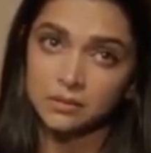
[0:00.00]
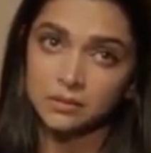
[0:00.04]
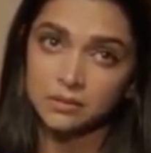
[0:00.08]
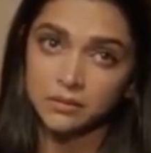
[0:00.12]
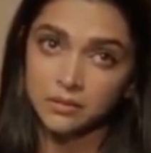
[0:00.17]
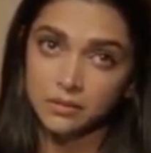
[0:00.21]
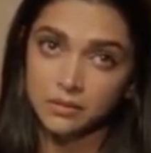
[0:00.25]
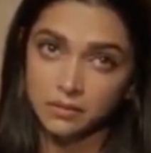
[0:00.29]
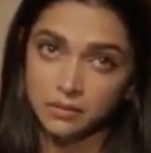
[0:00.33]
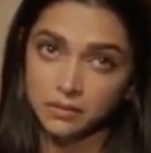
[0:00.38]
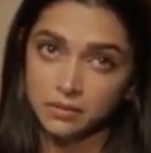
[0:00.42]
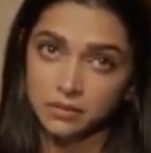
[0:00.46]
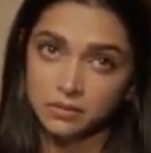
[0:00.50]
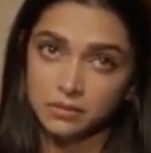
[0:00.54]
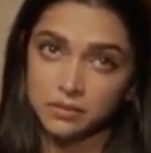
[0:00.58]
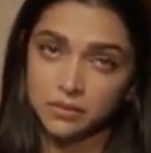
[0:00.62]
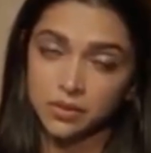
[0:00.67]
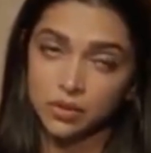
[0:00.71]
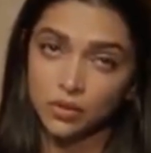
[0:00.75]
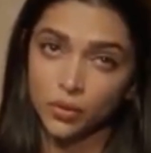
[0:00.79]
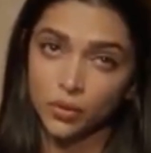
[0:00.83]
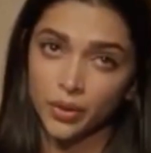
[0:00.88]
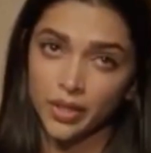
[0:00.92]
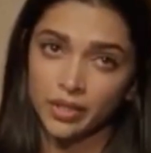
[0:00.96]
um,
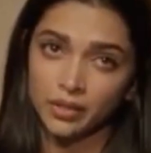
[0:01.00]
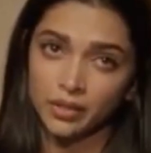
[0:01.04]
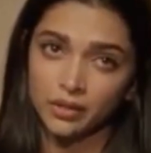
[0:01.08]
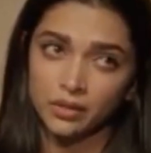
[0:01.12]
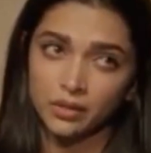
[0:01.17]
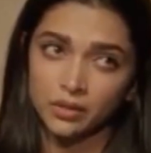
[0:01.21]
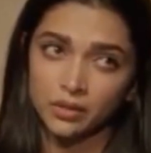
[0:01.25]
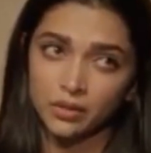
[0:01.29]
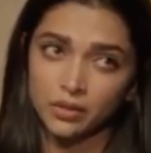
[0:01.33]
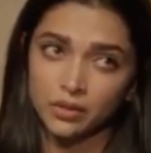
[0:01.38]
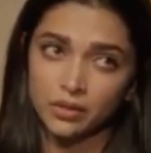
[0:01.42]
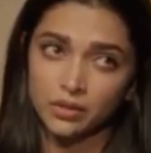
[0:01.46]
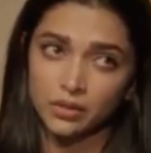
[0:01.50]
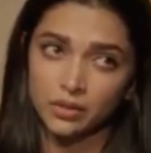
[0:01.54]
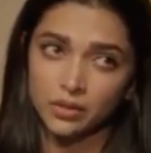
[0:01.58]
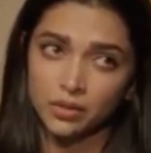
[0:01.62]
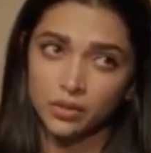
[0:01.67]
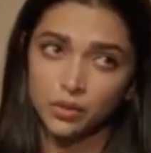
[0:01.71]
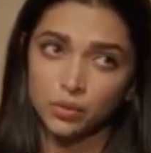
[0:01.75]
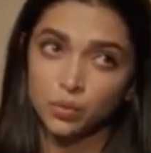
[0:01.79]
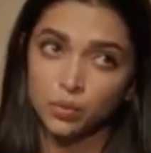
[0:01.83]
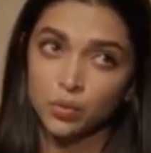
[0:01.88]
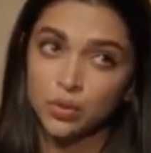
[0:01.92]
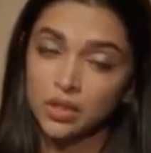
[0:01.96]
going
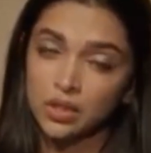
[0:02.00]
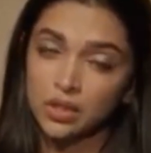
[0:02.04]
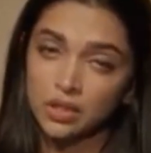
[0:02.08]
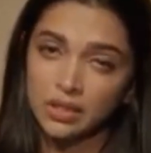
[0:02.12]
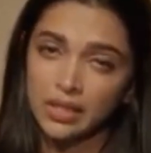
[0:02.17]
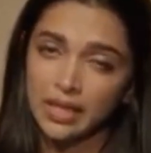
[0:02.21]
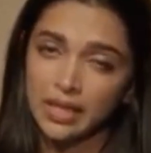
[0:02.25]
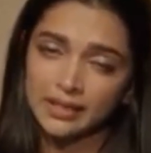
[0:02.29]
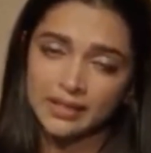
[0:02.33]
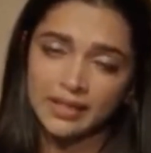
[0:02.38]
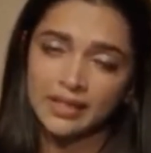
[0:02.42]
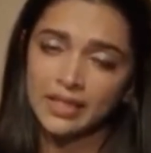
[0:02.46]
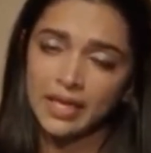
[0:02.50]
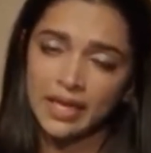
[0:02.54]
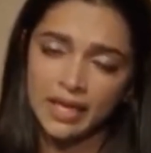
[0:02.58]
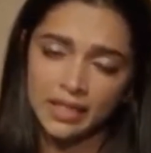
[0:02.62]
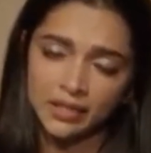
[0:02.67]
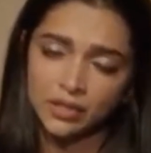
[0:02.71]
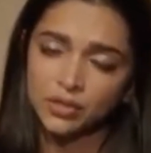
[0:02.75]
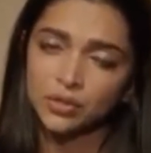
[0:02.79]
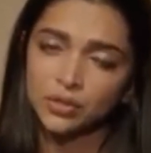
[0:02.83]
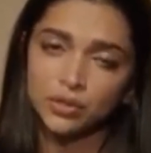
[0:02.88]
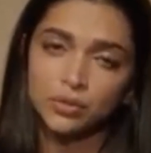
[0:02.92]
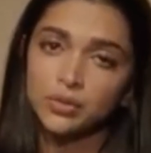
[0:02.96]
to work. I think
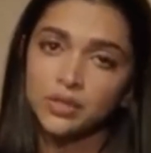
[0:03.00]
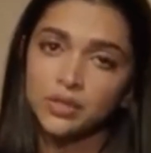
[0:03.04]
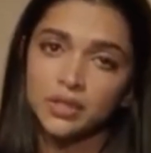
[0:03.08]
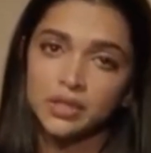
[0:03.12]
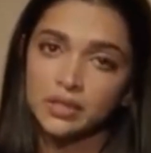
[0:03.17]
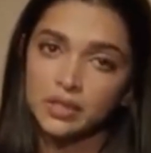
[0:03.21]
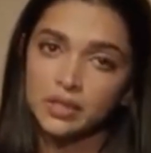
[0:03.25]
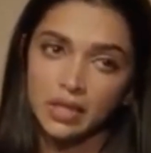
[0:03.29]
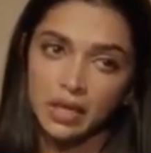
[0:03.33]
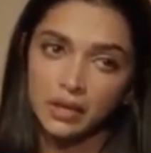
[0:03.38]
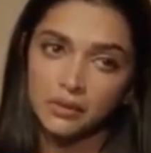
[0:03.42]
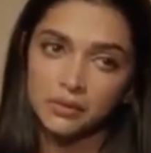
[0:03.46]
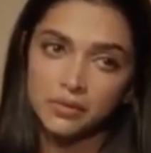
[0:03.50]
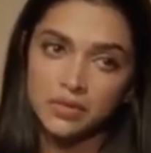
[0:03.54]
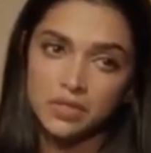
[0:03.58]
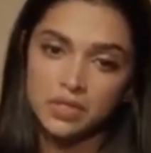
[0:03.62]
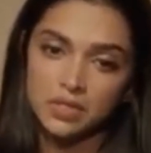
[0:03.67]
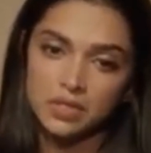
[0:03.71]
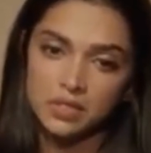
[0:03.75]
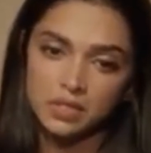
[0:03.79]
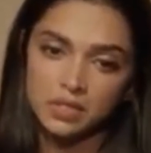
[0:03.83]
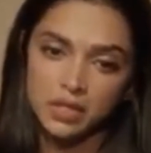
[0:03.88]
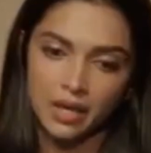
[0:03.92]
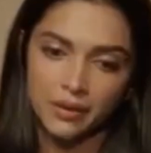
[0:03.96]
I had to do it. I
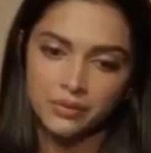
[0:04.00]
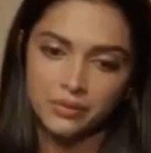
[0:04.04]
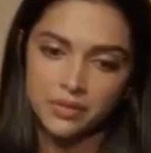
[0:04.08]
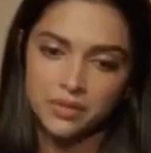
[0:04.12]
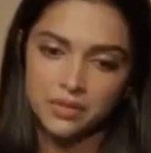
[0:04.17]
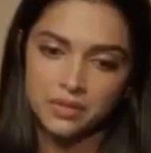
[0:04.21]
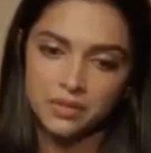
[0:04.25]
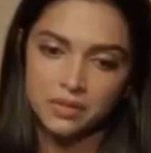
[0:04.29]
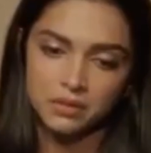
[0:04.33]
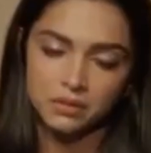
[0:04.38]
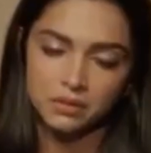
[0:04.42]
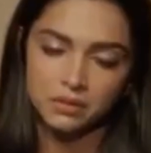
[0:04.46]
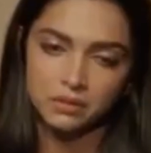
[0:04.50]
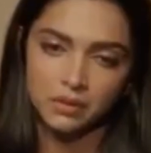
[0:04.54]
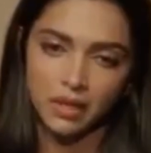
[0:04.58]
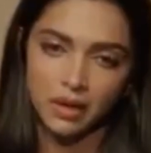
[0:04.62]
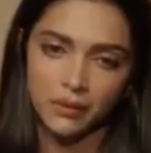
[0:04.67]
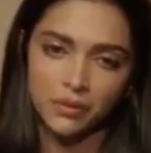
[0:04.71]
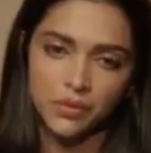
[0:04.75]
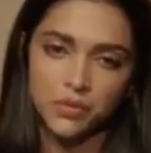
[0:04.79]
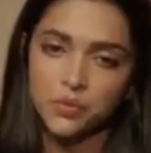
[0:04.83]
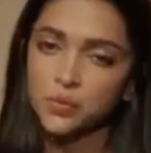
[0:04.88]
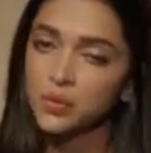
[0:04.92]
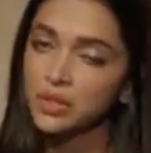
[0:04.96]
was, I was,
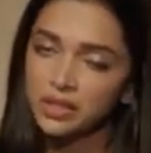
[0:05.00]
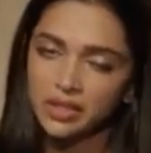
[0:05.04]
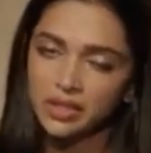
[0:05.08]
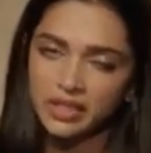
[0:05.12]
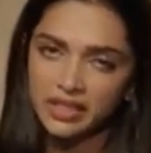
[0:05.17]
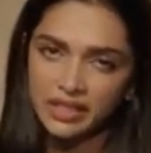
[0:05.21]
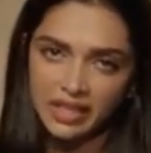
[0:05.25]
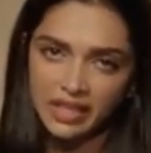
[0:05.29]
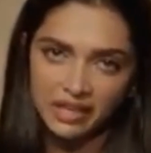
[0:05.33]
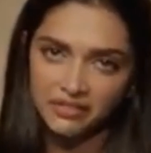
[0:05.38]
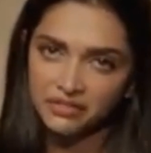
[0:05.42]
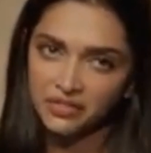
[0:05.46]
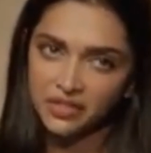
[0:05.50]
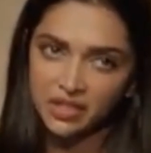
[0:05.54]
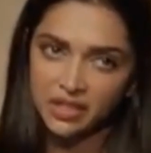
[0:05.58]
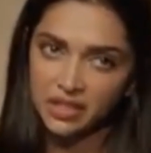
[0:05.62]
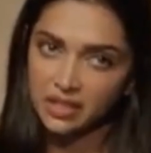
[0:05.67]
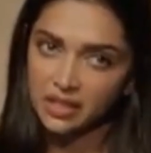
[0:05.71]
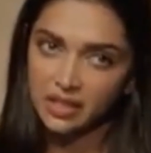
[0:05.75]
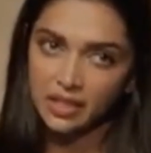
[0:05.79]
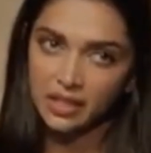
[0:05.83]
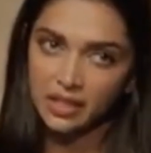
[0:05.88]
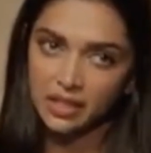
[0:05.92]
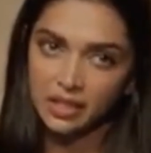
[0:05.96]
I was working
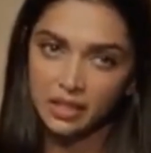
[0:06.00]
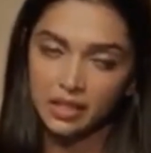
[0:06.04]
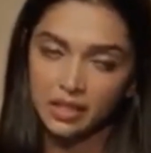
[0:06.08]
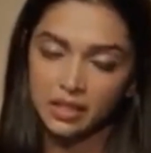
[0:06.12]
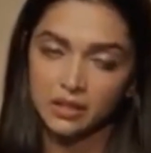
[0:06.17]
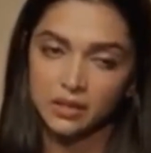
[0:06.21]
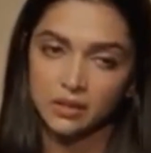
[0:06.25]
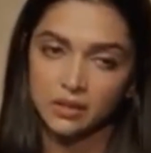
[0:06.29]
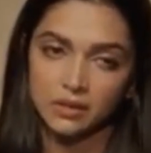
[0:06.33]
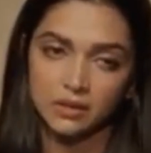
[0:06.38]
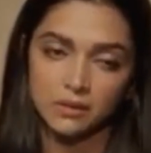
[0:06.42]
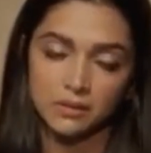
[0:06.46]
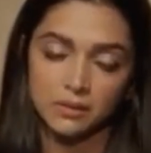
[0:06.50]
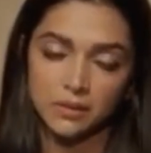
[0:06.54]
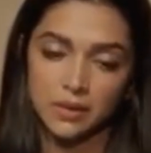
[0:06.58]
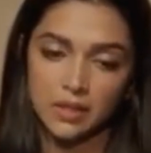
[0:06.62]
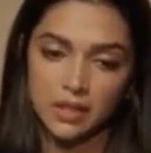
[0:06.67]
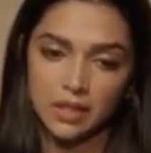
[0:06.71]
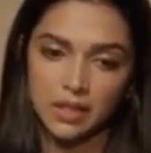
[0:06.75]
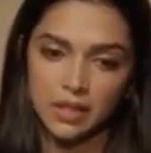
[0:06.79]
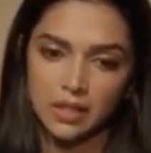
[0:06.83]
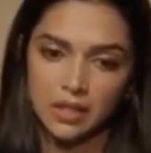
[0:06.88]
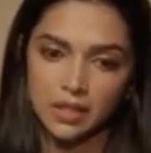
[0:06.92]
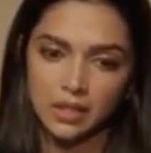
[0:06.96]
every day, uh,
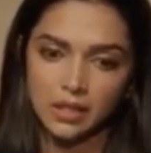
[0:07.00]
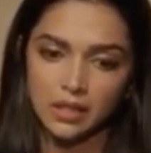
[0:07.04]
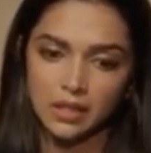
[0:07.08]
